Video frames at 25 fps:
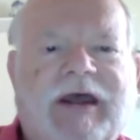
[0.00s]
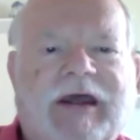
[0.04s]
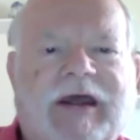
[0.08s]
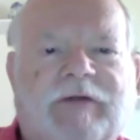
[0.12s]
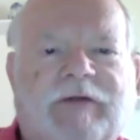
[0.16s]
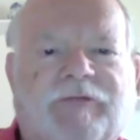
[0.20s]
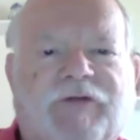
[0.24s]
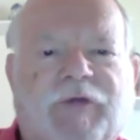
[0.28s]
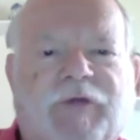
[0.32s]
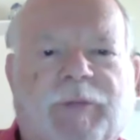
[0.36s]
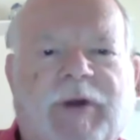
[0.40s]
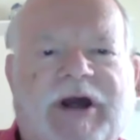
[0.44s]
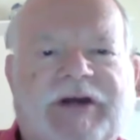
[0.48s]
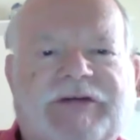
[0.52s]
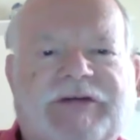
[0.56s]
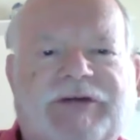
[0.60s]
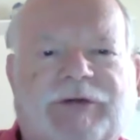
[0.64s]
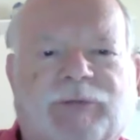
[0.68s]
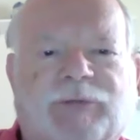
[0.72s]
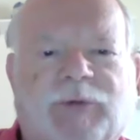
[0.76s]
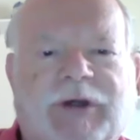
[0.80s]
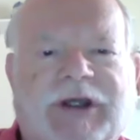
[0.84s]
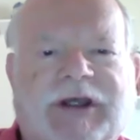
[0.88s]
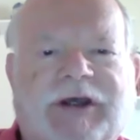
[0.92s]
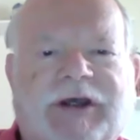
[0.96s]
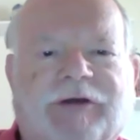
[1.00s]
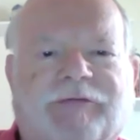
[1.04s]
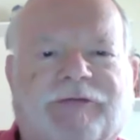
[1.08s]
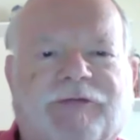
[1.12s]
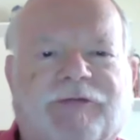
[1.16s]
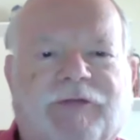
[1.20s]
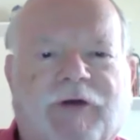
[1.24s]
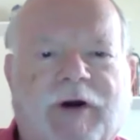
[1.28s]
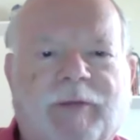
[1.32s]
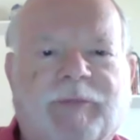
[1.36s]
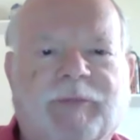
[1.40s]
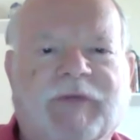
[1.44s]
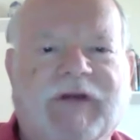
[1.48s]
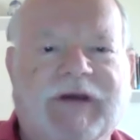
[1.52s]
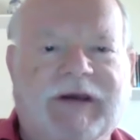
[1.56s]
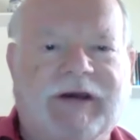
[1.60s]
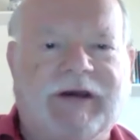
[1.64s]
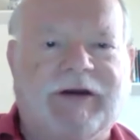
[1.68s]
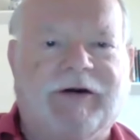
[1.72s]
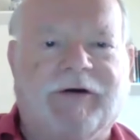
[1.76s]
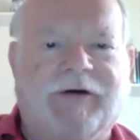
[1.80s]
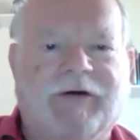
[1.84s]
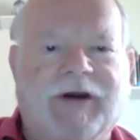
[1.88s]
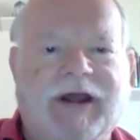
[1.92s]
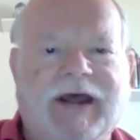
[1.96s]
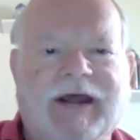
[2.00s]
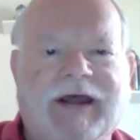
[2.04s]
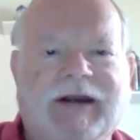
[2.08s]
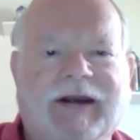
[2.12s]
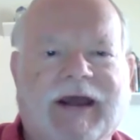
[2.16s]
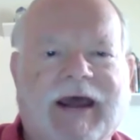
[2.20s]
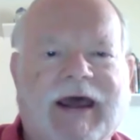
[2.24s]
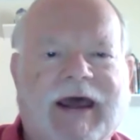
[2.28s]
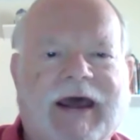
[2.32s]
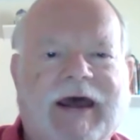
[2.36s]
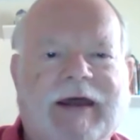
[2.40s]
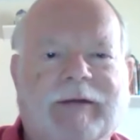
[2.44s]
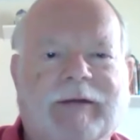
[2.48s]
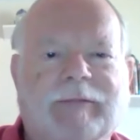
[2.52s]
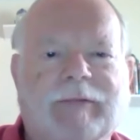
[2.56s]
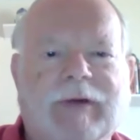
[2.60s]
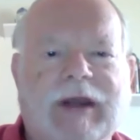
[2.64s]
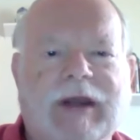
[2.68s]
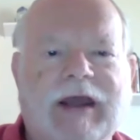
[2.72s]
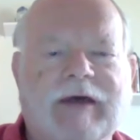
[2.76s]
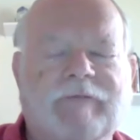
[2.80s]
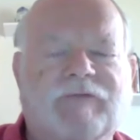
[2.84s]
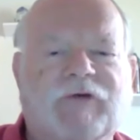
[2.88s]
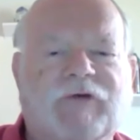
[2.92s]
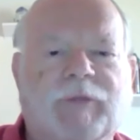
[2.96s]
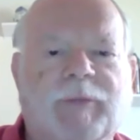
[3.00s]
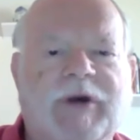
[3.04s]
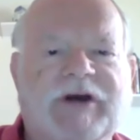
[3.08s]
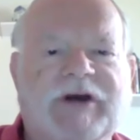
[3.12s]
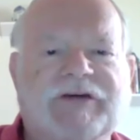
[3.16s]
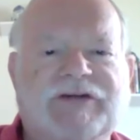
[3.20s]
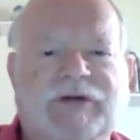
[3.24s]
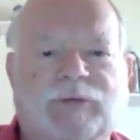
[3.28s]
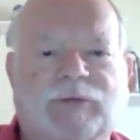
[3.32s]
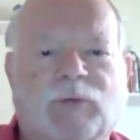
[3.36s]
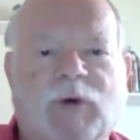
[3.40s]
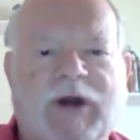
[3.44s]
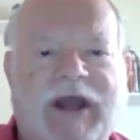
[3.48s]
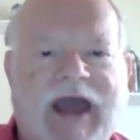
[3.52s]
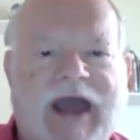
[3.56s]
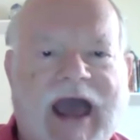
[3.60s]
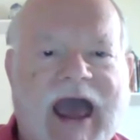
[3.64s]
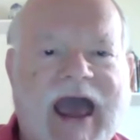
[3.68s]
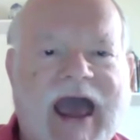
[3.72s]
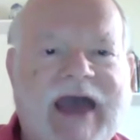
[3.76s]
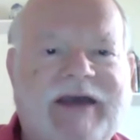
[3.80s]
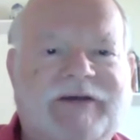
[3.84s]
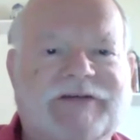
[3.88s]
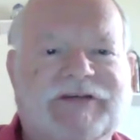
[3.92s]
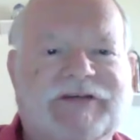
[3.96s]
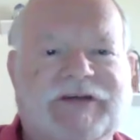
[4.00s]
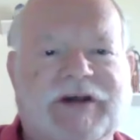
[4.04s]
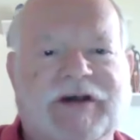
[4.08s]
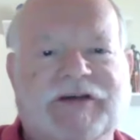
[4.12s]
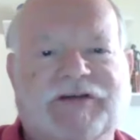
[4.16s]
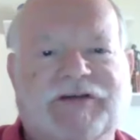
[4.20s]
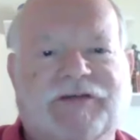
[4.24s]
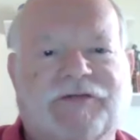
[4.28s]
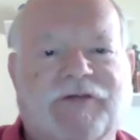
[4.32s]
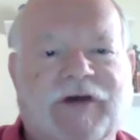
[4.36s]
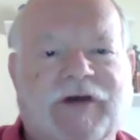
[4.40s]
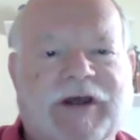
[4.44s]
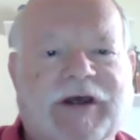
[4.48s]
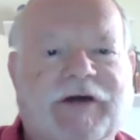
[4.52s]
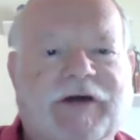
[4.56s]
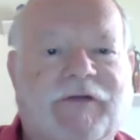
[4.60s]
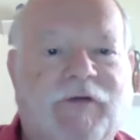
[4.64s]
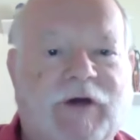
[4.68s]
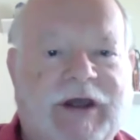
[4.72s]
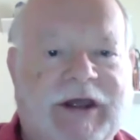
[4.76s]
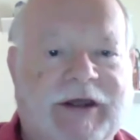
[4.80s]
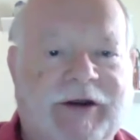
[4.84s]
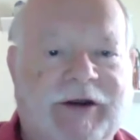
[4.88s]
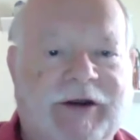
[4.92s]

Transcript: information we get from the internet and information we access via the